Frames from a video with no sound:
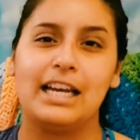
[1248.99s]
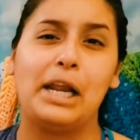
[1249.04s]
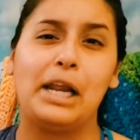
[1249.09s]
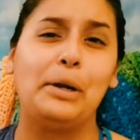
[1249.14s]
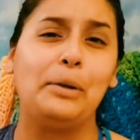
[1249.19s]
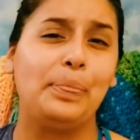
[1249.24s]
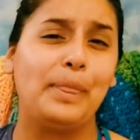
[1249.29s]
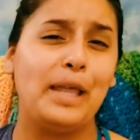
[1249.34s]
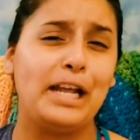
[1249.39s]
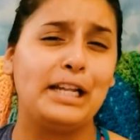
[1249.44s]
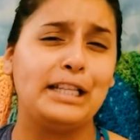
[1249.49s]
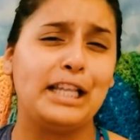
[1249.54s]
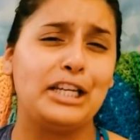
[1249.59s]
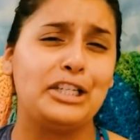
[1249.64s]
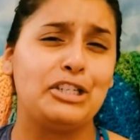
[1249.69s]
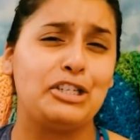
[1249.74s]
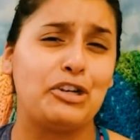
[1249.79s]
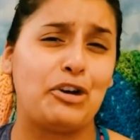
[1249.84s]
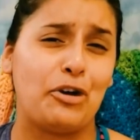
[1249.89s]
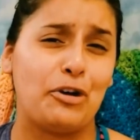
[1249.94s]
And I don't think
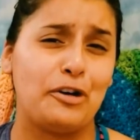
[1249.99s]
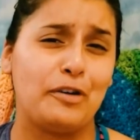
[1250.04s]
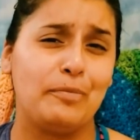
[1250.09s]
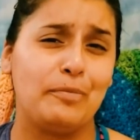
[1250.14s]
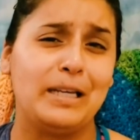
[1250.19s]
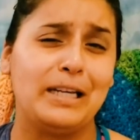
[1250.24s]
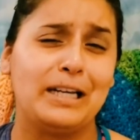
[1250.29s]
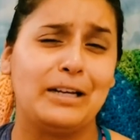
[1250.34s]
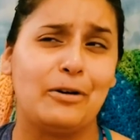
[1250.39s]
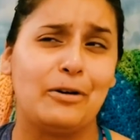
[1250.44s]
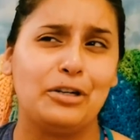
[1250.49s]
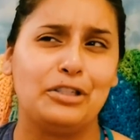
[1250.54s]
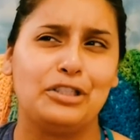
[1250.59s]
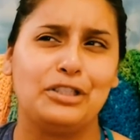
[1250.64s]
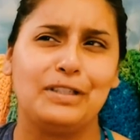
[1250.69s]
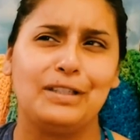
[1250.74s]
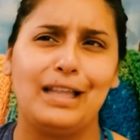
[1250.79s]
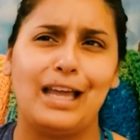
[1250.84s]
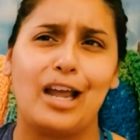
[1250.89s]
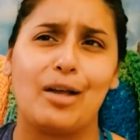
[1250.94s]
that she heard me or
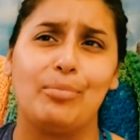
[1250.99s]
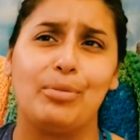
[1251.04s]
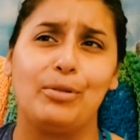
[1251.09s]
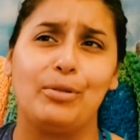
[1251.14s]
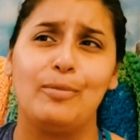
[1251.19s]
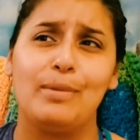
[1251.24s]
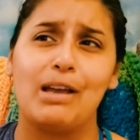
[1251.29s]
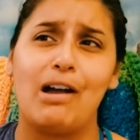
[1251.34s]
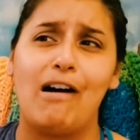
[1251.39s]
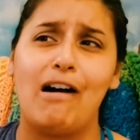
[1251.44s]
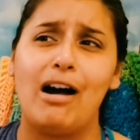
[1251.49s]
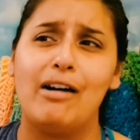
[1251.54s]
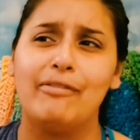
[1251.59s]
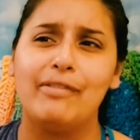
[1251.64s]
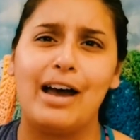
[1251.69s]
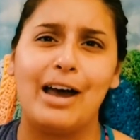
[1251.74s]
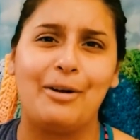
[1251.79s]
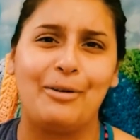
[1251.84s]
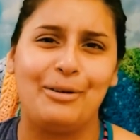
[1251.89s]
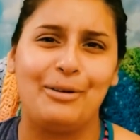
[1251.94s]
she like blew me
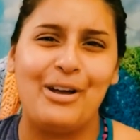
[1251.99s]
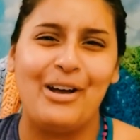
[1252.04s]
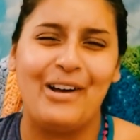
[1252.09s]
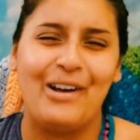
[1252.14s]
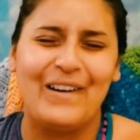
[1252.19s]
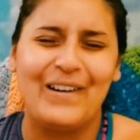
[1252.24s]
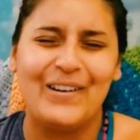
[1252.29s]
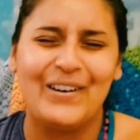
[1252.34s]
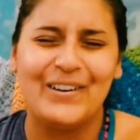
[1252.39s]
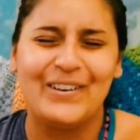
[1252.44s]
off. I don't know.